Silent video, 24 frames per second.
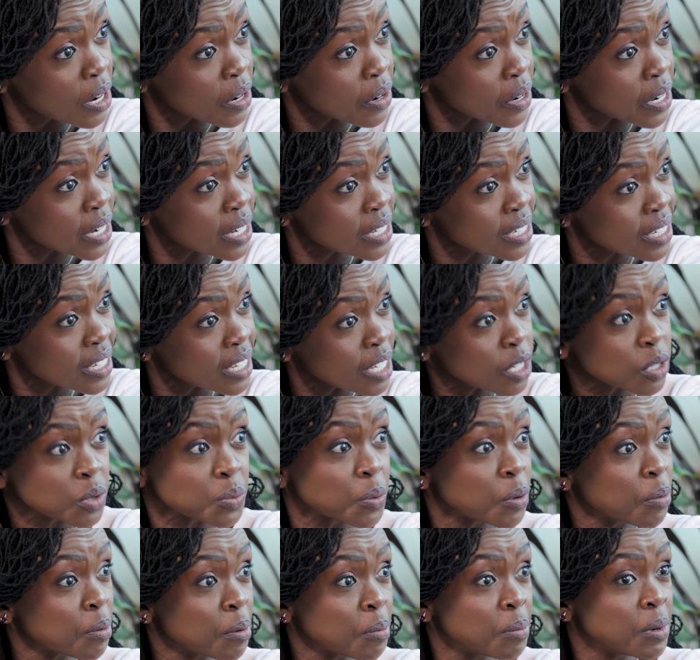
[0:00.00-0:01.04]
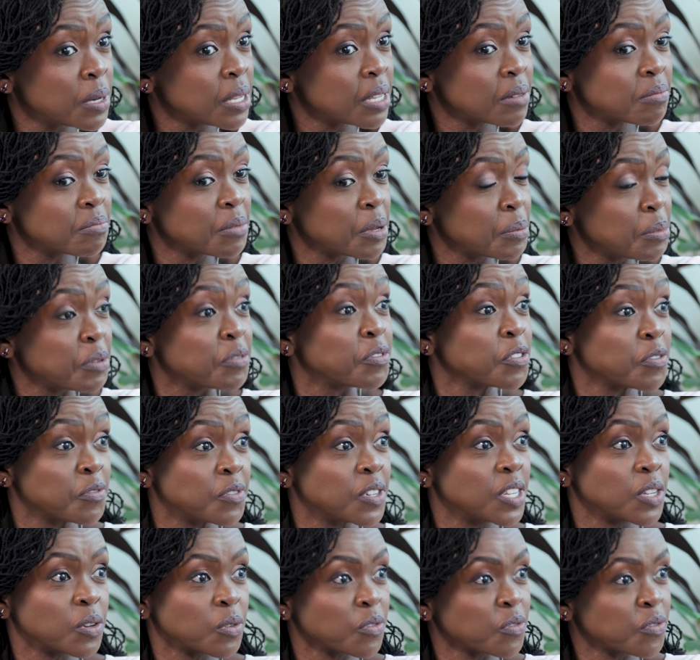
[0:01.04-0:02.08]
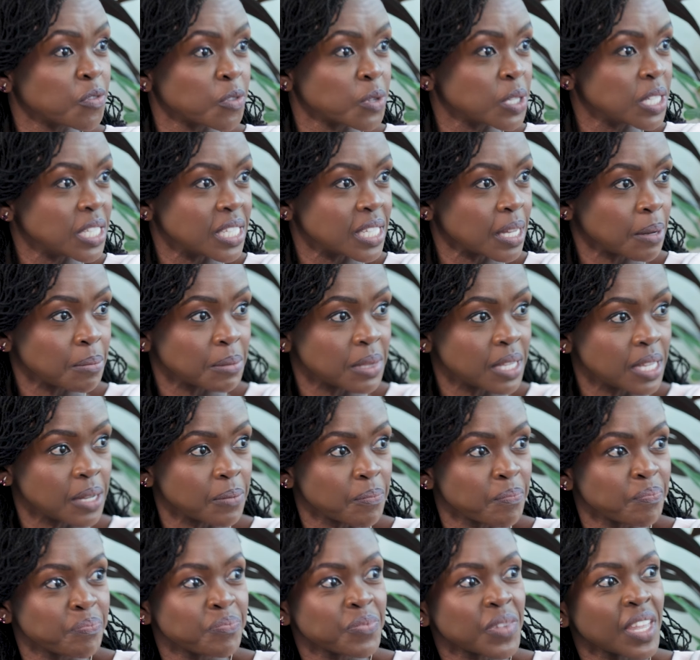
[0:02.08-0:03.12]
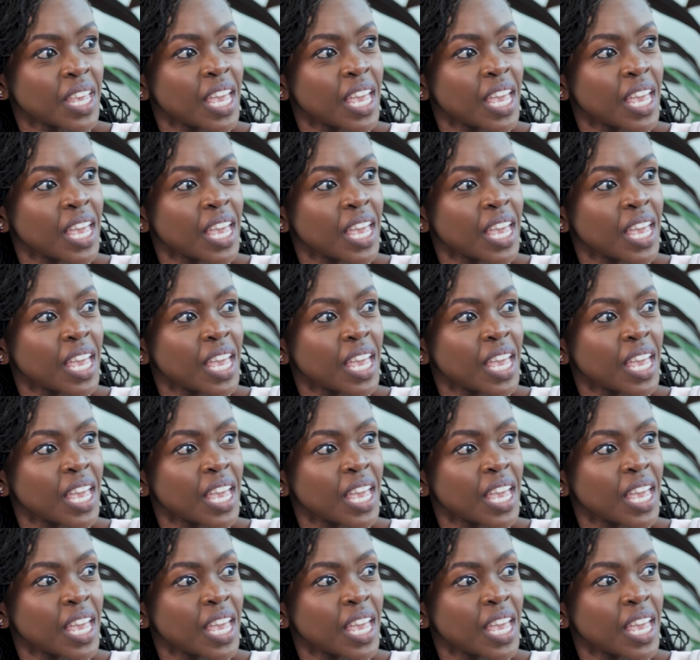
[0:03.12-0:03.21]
Right? He's probably maybe 50 or 40 something. I know.